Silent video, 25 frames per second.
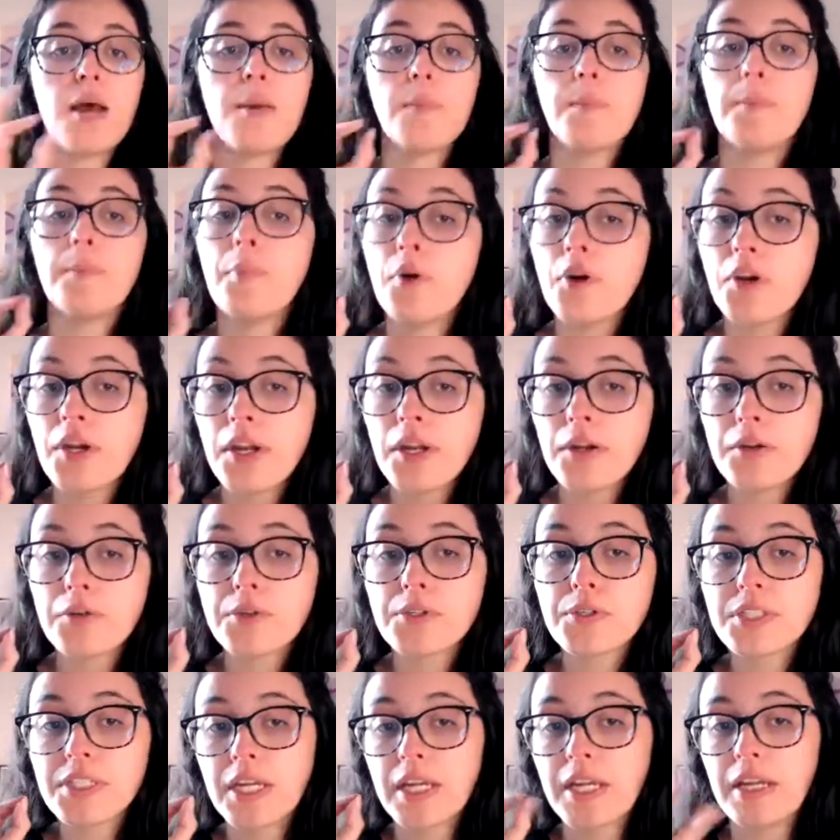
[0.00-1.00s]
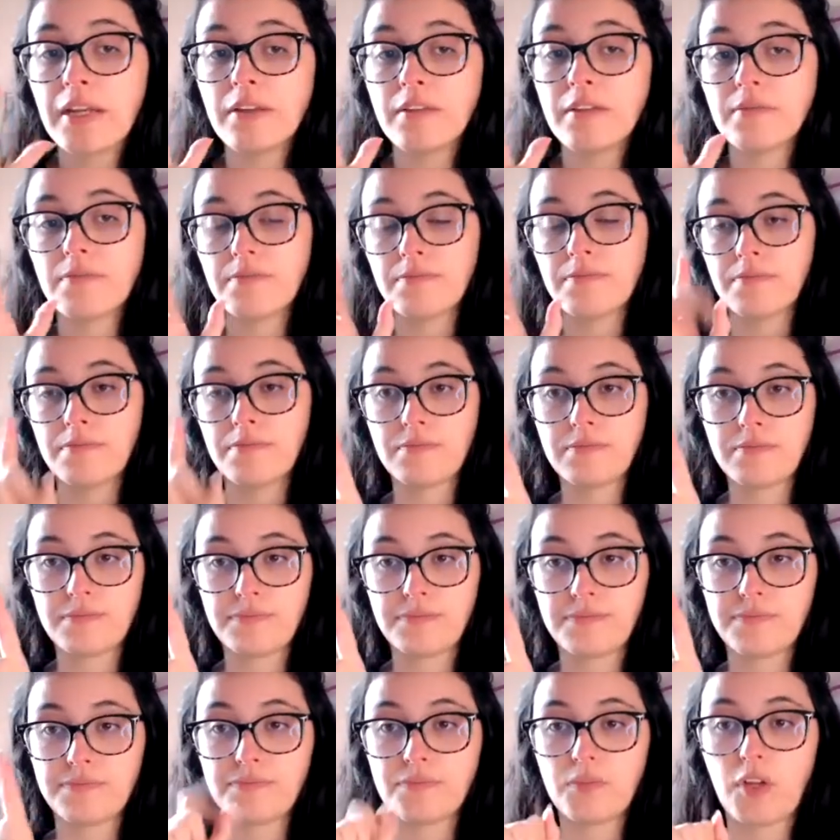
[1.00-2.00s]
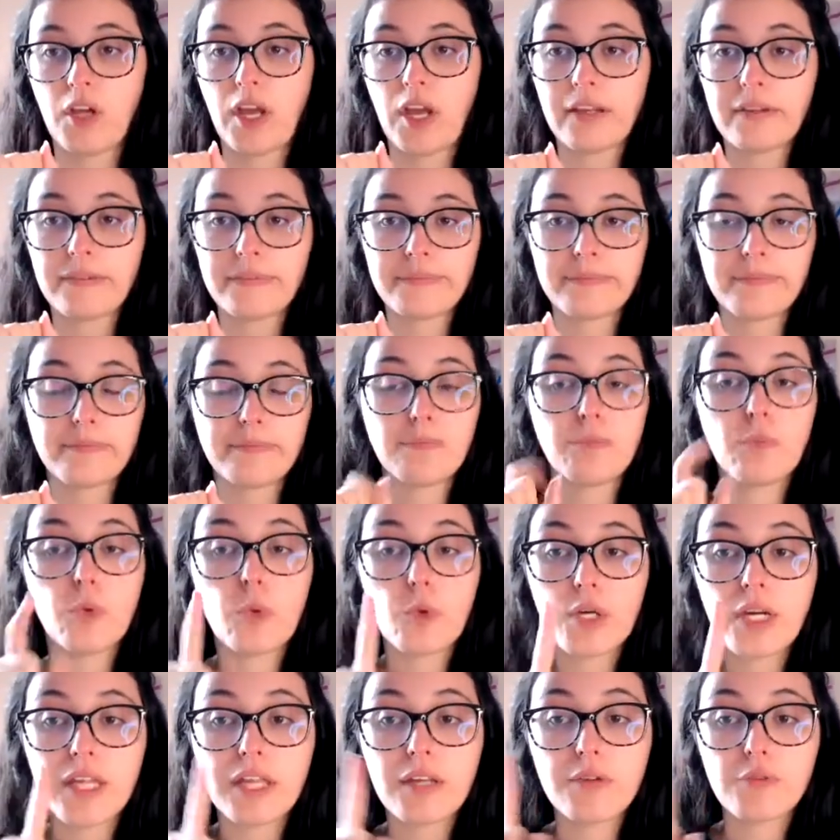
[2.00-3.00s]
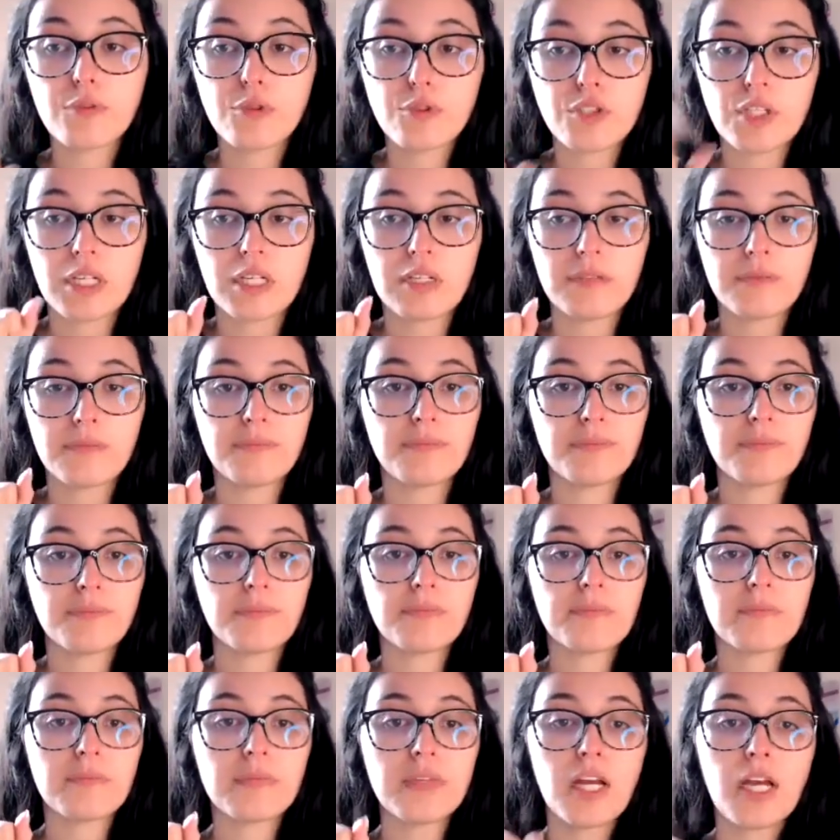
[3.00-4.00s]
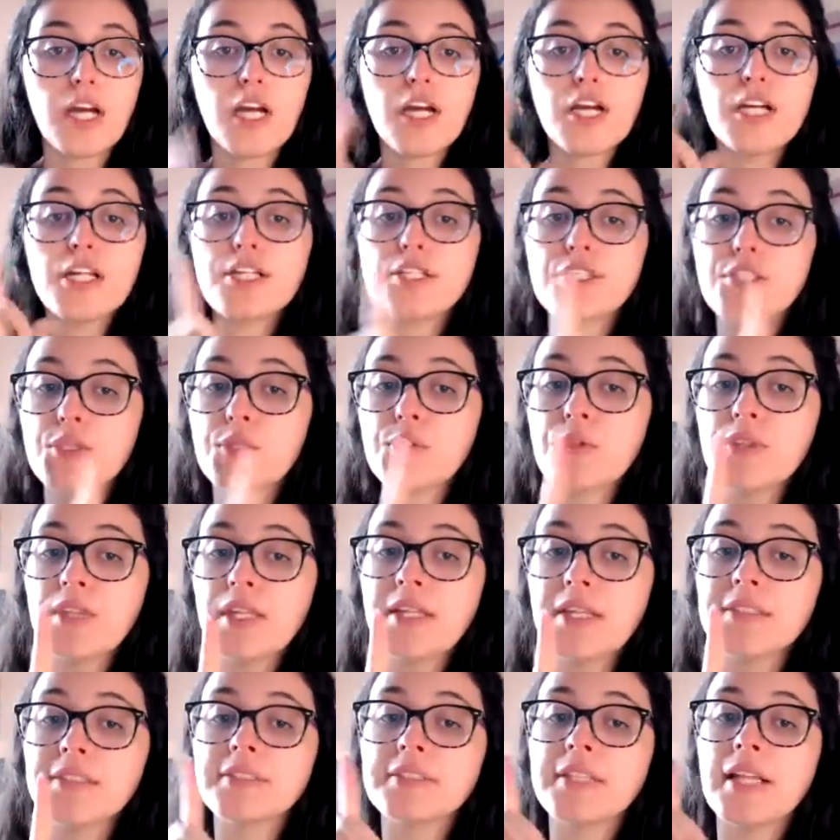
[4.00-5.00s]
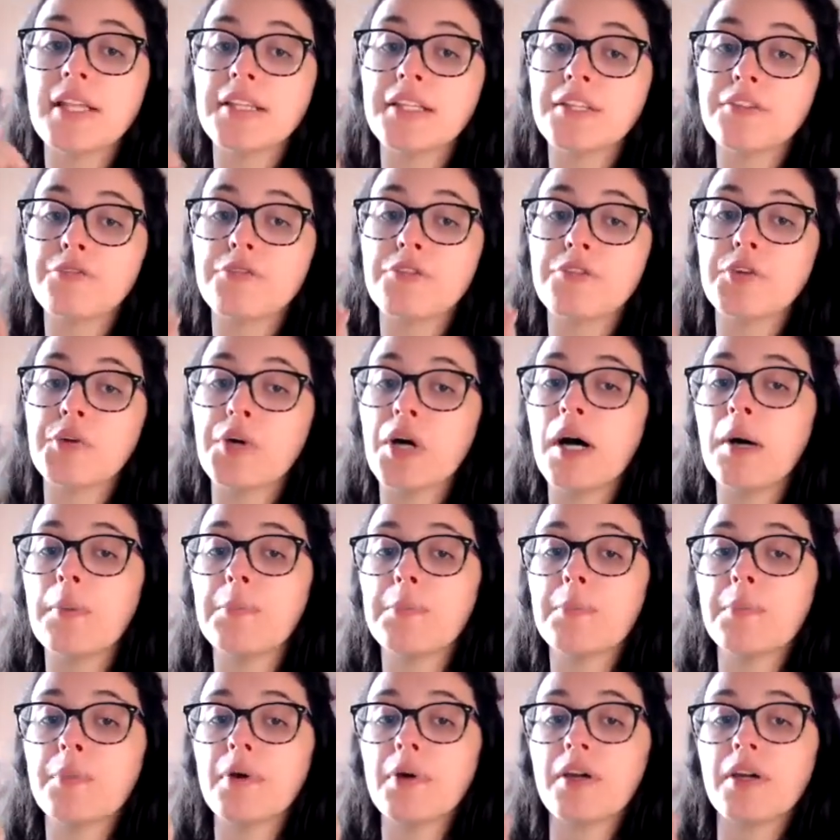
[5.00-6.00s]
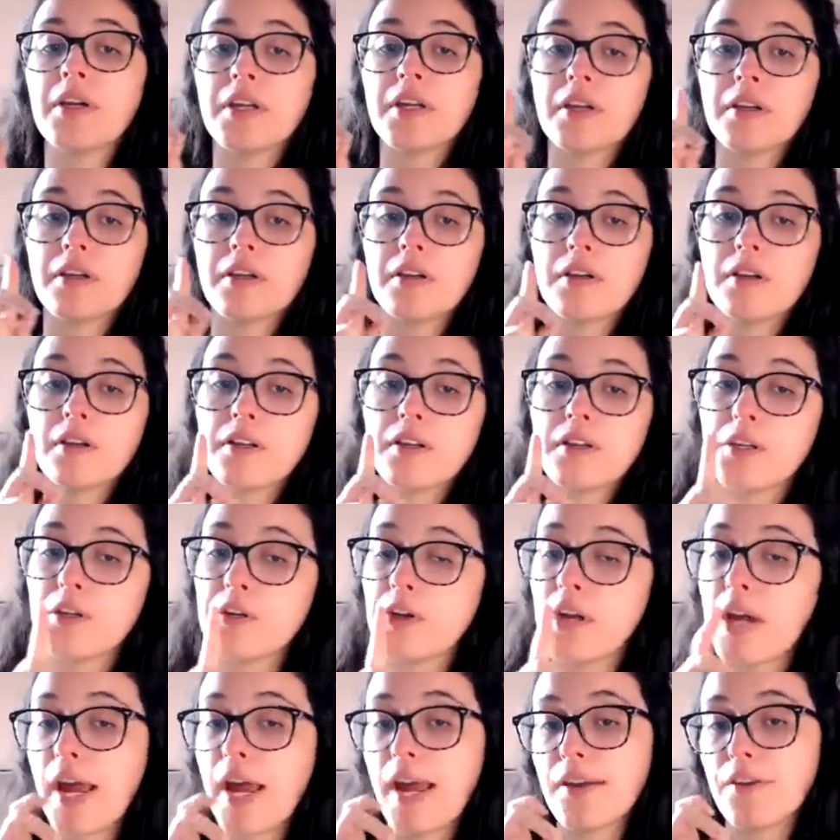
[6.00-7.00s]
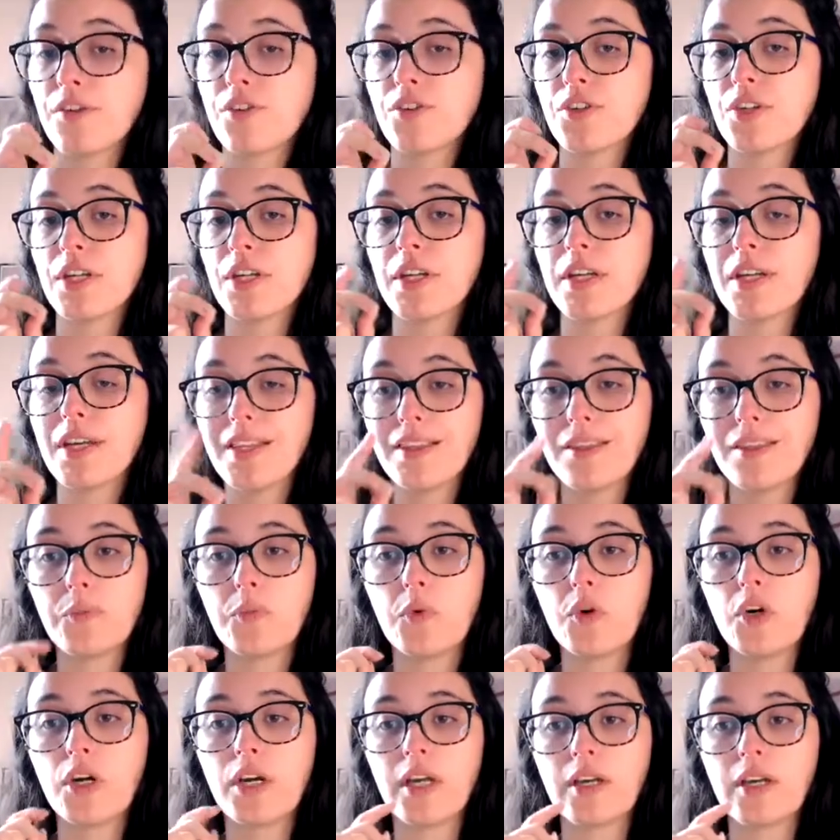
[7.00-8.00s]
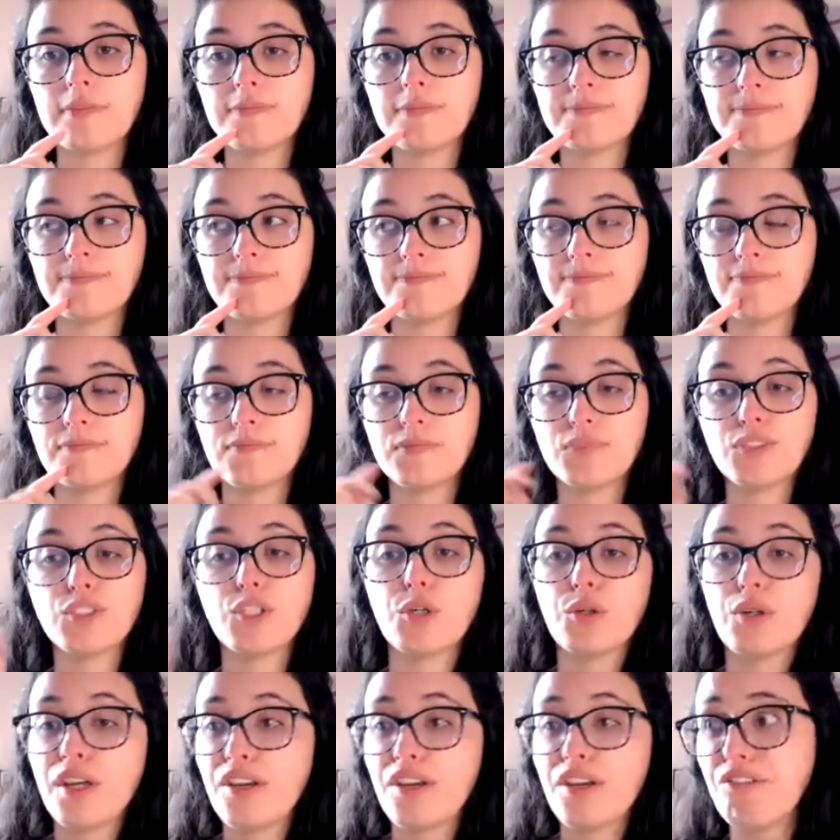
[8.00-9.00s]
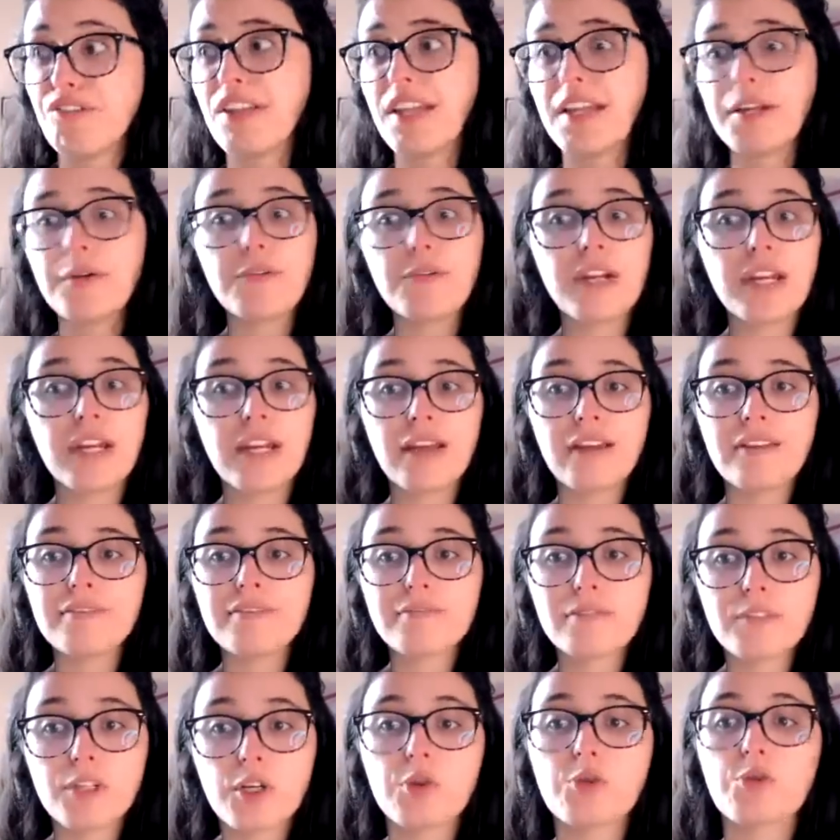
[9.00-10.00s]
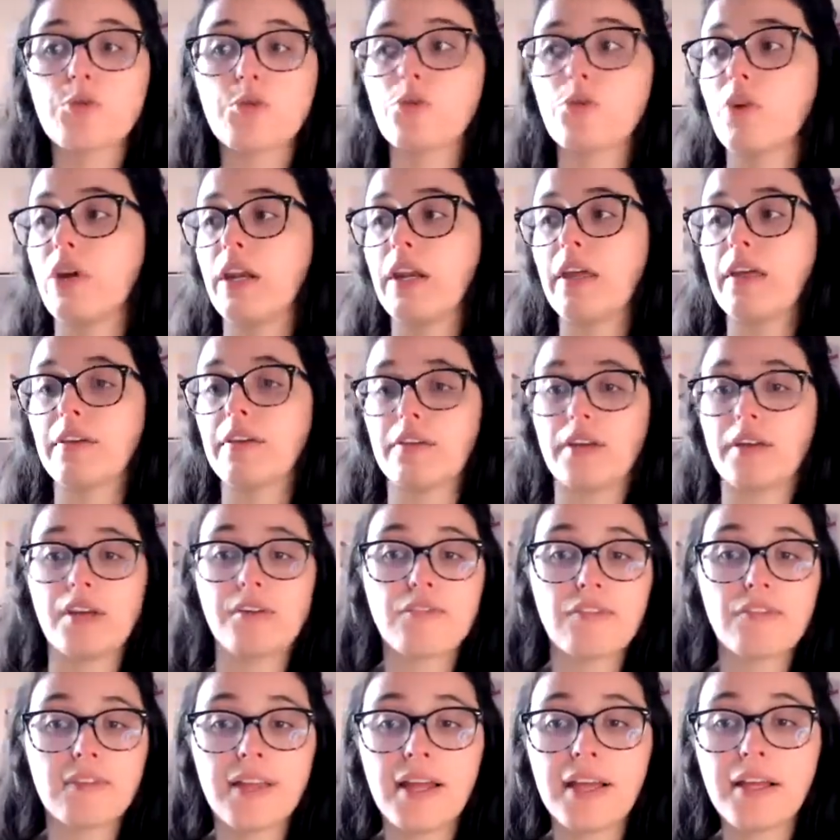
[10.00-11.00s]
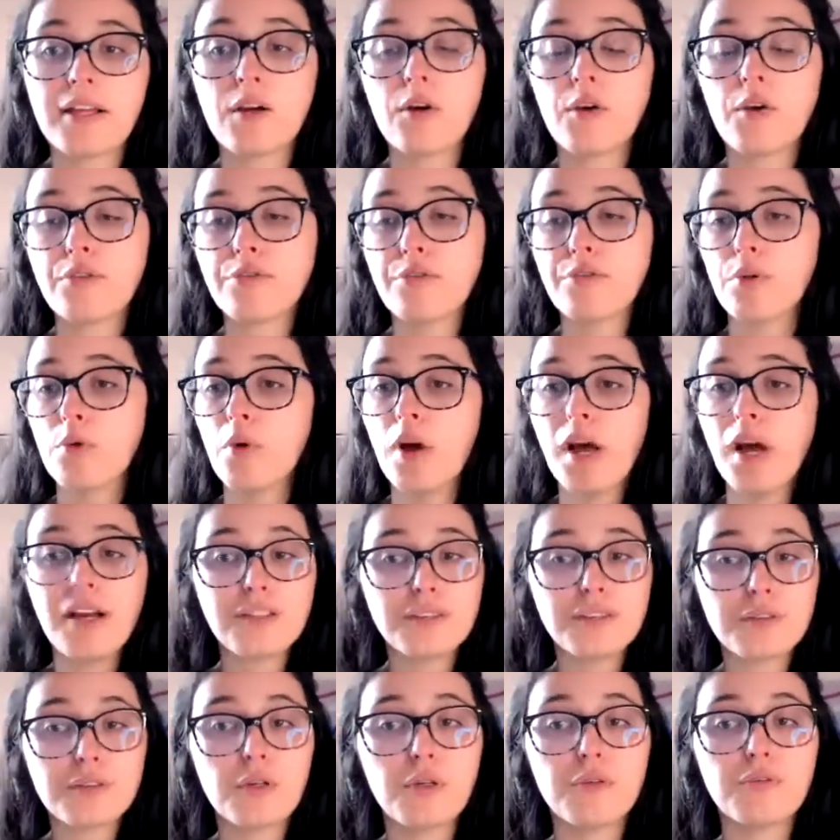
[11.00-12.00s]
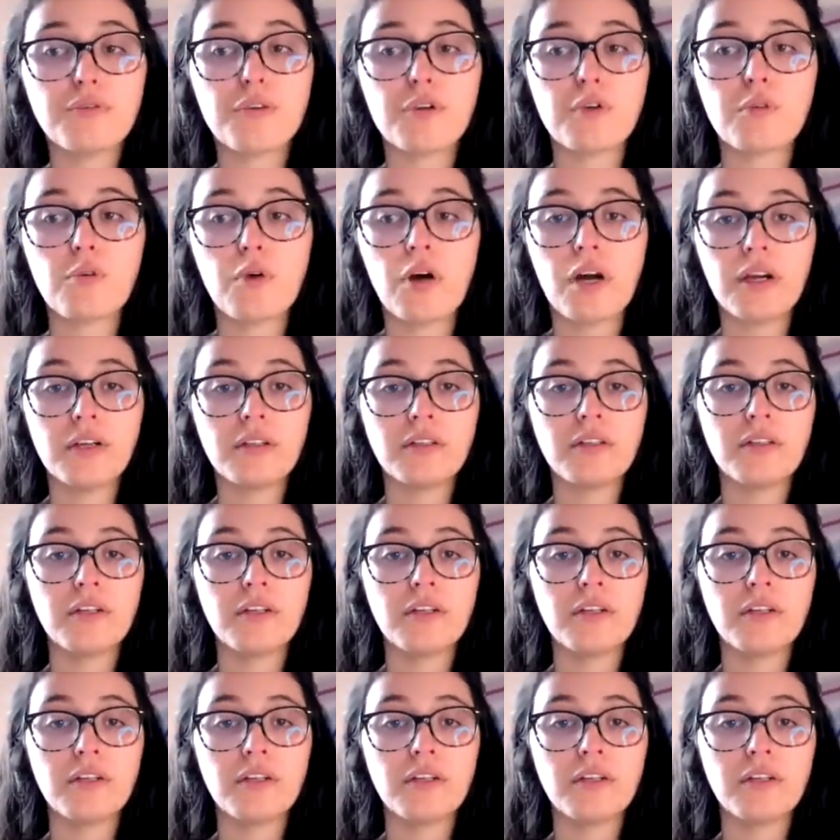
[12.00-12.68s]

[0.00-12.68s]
Morning routine. Okay. Morning routine. Do things that lift you up, your energy in the morning. So if you like reading, go reading. If you like going for walks, go for a walk.